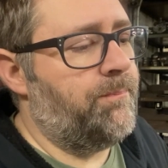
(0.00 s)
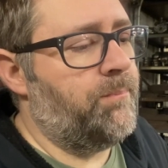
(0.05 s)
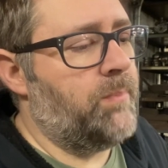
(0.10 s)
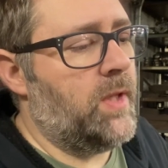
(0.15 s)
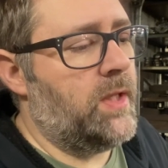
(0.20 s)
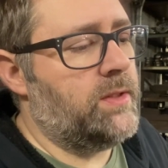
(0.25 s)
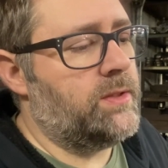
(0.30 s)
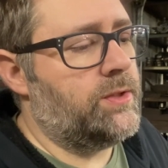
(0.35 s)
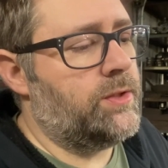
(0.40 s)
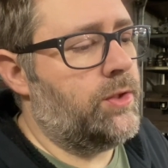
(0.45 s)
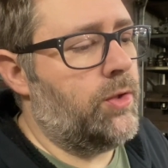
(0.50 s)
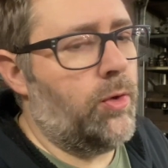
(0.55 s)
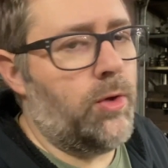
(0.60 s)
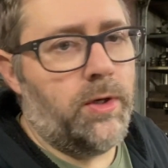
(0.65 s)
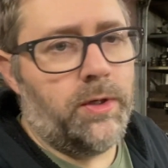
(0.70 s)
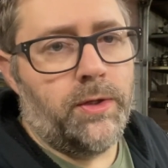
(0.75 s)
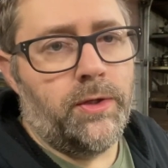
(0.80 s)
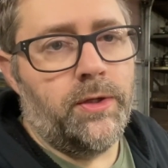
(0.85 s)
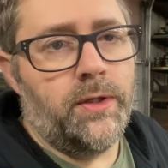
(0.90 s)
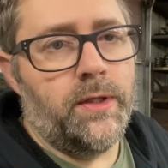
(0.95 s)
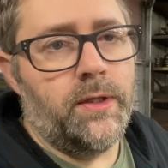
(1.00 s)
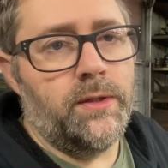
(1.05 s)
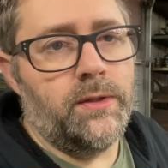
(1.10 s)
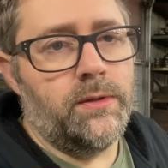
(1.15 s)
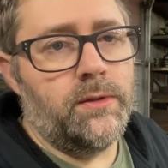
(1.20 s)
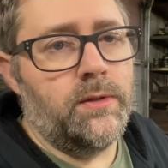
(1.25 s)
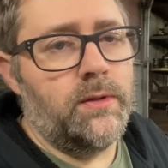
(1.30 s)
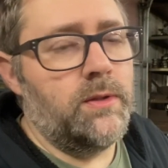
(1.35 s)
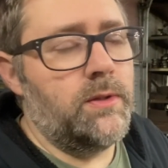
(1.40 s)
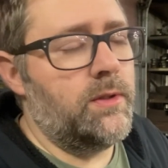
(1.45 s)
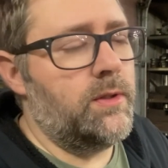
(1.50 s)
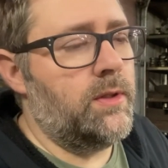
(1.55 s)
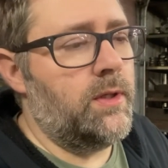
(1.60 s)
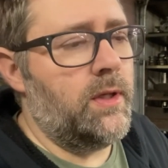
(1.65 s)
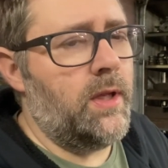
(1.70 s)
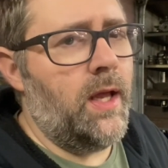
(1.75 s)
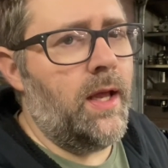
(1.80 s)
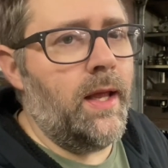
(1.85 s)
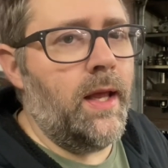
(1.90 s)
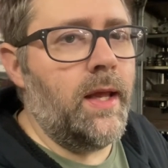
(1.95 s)
It's torque to yield.
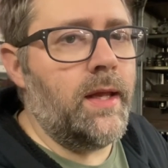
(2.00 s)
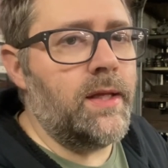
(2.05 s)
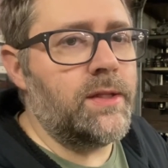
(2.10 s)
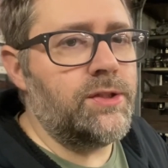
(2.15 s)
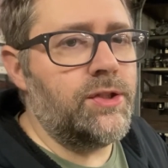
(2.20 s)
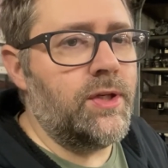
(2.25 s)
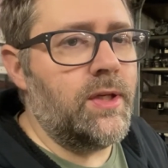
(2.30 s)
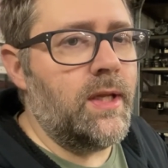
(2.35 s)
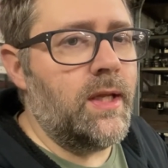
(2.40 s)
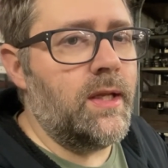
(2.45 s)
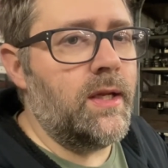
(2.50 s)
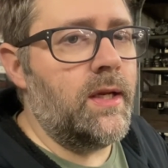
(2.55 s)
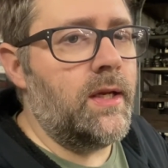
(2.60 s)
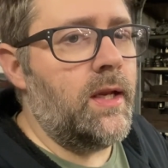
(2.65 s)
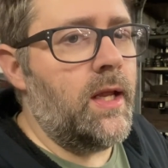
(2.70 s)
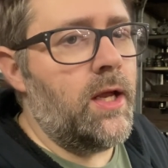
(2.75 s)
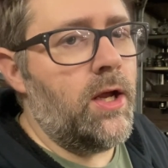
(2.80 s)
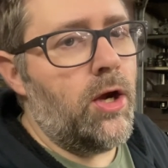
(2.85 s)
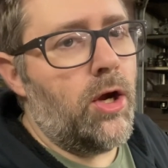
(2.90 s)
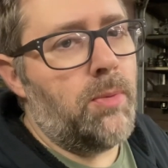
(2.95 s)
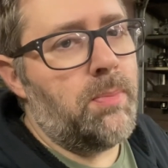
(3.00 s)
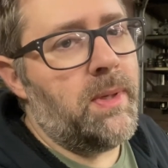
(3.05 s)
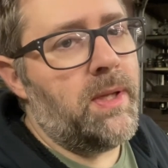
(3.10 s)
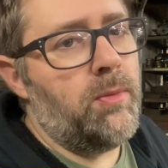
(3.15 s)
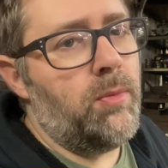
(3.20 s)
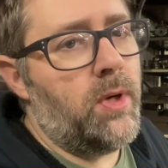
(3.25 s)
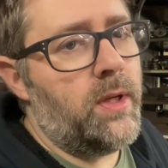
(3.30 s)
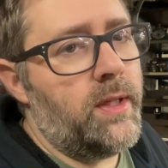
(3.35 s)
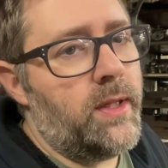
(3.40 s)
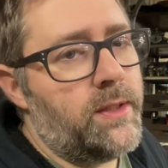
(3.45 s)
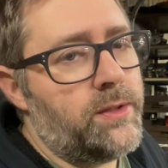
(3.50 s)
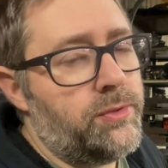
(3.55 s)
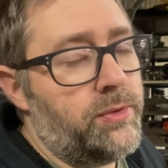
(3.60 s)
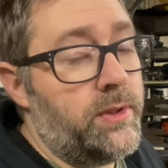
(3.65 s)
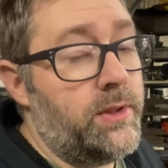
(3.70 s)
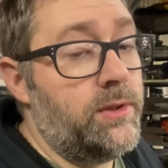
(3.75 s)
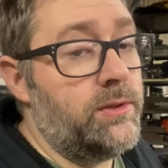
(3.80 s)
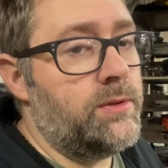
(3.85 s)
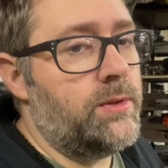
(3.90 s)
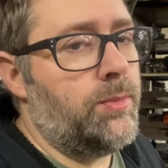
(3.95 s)
I guess you can get an ARP one that's
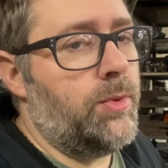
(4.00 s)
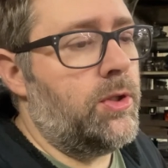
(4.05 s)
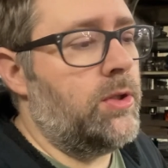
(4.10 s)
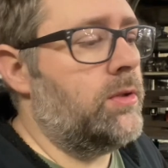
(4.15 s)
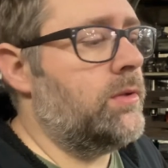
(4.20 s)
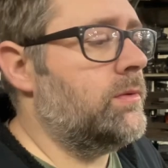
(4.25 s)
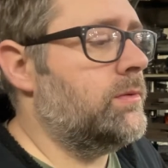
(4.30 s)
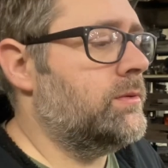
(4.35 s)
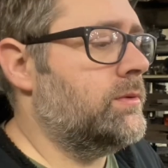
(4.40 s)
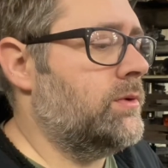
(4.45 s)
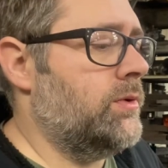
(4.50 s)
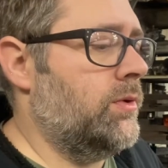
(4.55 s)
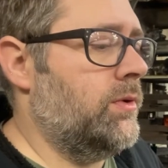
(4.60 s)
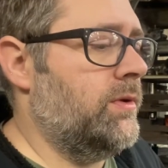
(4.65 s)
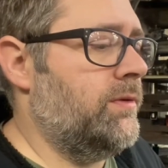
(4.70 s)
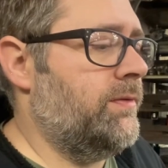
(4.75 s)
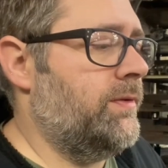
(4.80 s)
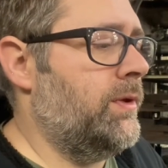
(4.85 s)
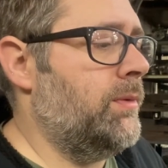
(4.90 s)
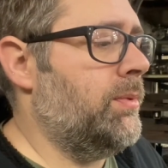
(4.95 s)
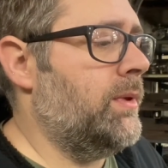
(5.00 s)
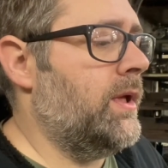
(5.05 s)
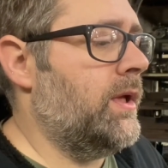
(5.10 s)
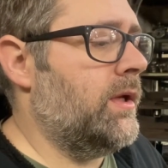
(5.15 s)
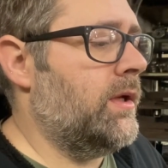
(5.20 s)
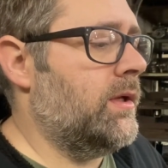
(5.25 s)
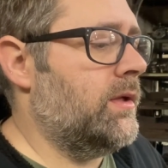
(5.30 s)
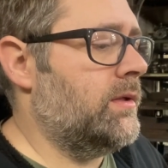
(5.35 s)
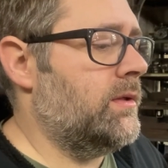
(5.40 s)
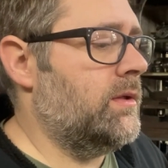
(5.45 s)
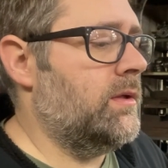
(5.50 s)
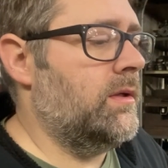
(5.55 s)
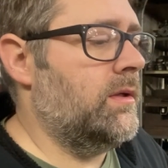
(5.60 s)
reusable. So if you plan on